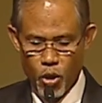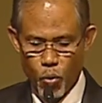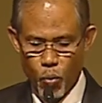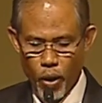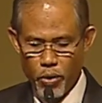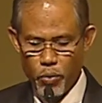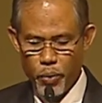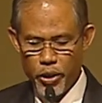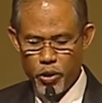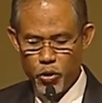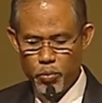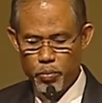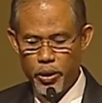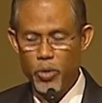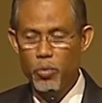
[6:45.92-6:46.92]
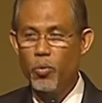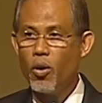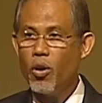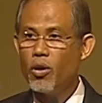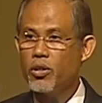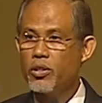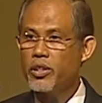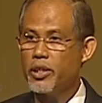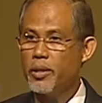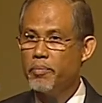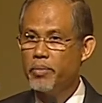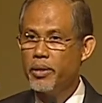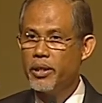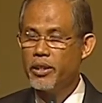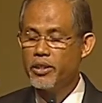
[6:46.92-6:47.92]
One way to break walls
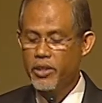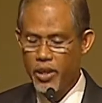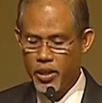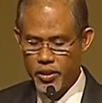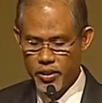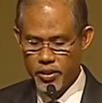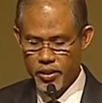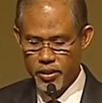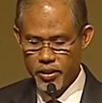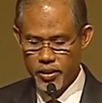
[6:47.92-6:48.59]
impeding trust